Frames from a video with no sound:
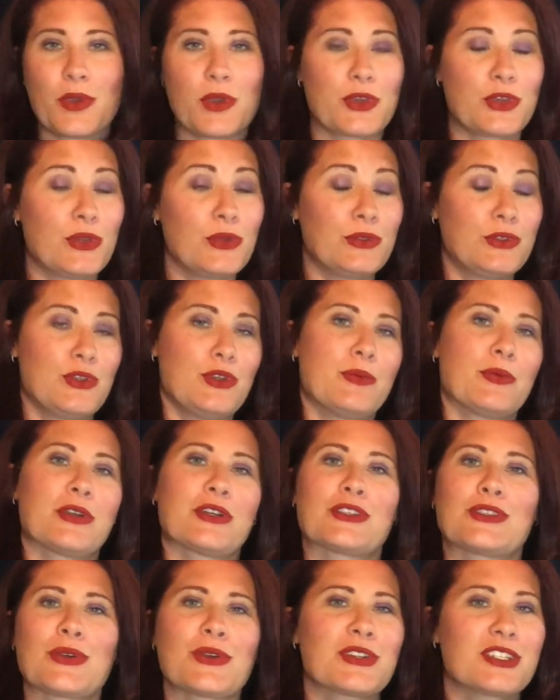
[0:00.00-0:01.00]

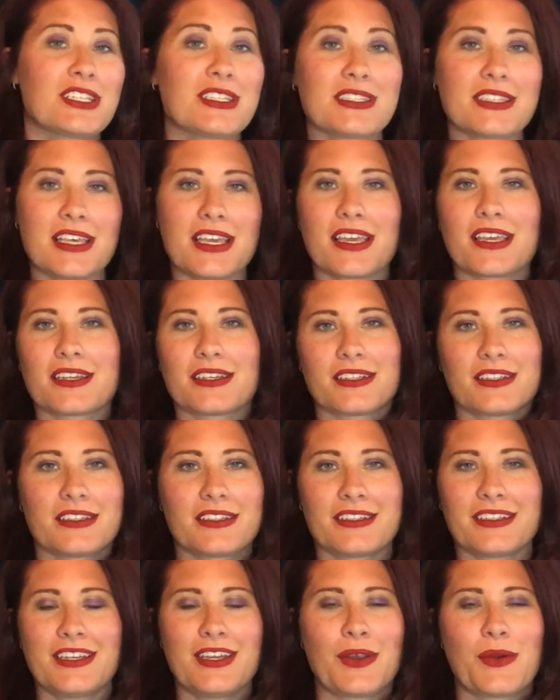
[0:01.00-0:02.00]
YouTubers, or just like,
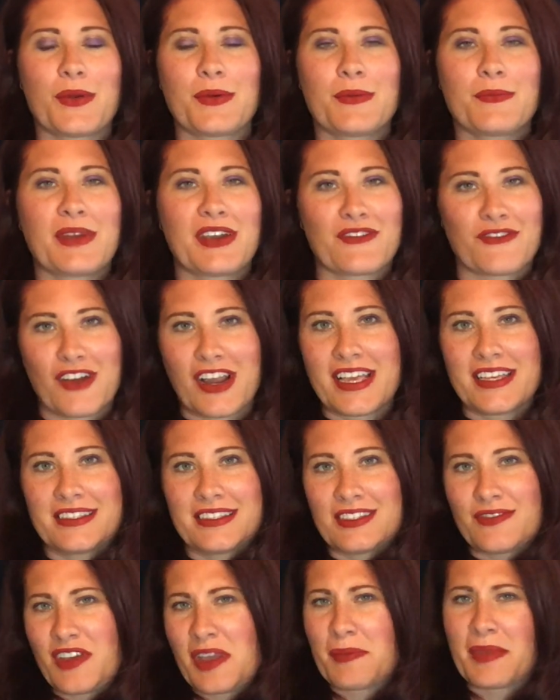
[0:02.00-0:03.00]
you know, my
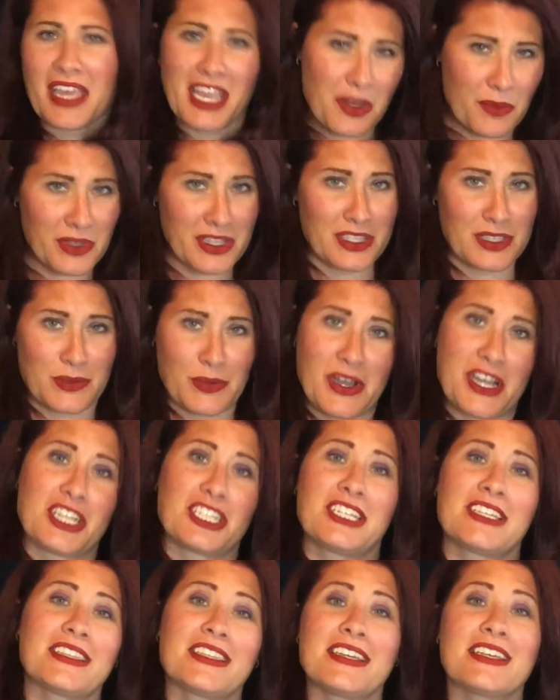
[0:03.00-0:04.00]
friends, family, anyone that's
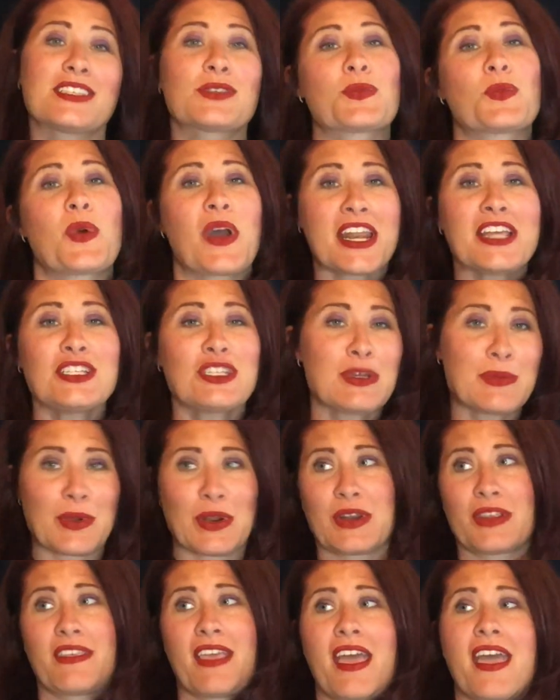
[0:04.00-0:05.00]
watching this, when it's your
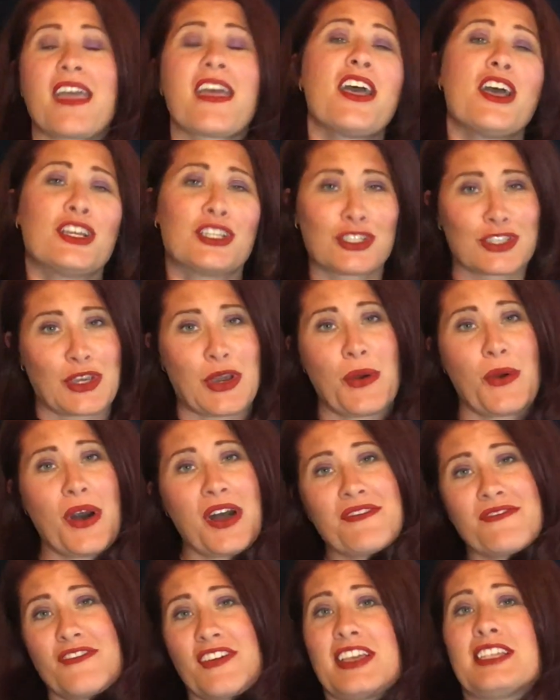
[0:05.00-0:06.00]
birthday, just go
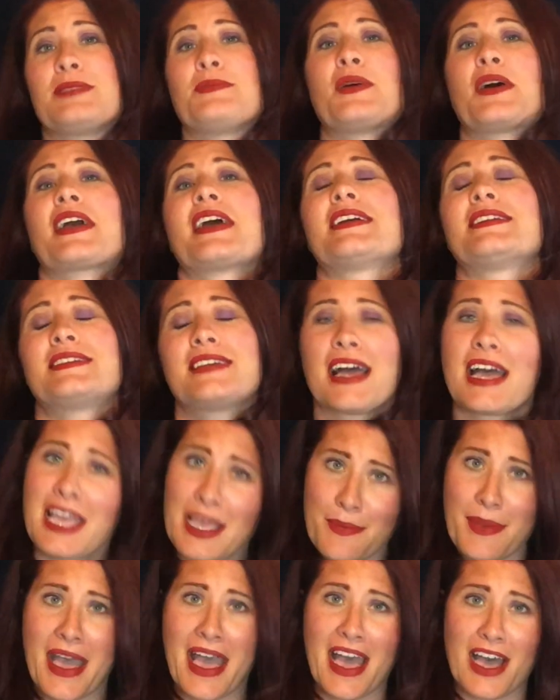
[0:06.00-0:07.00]
on Facebook and
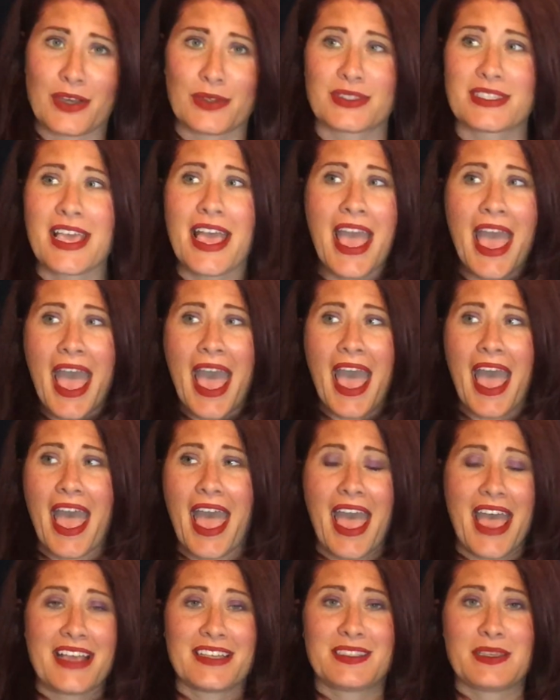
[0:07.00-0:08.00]
type out
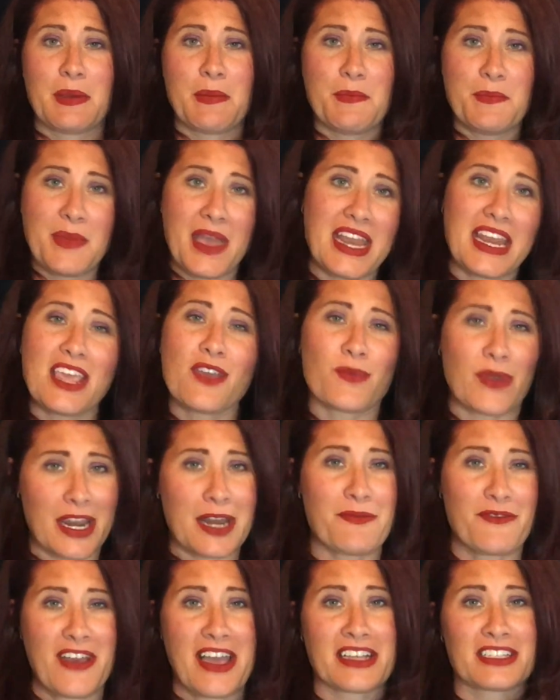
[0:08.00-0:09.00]
as many
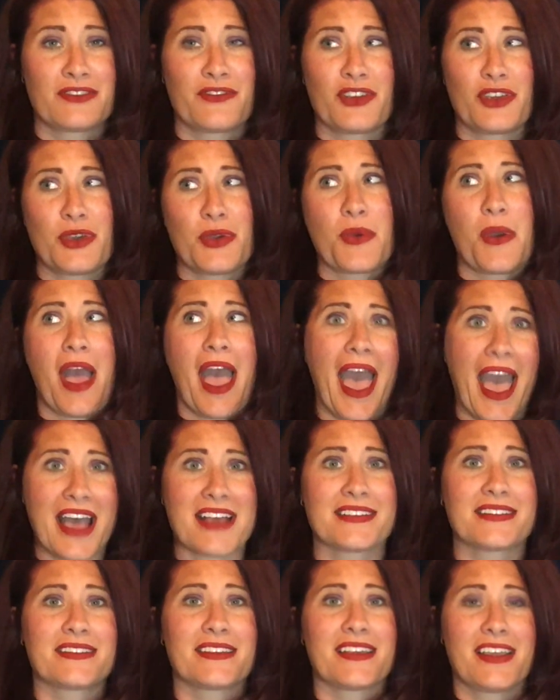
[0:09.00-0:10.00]
random facts for you
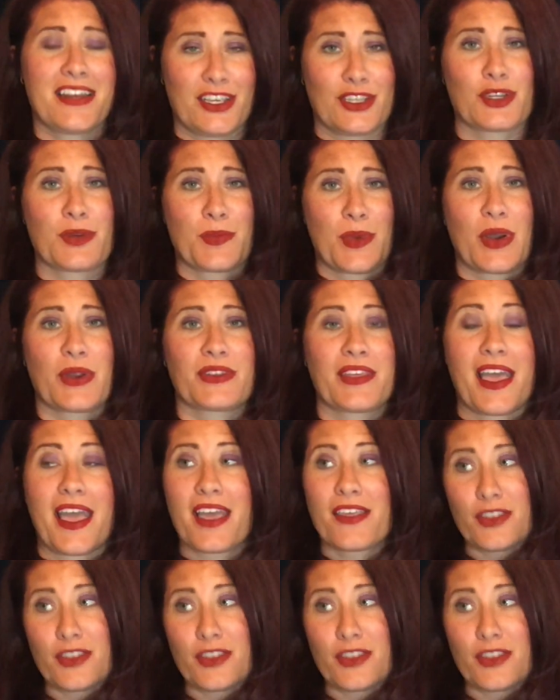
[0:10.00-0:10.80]
as it is your birthday.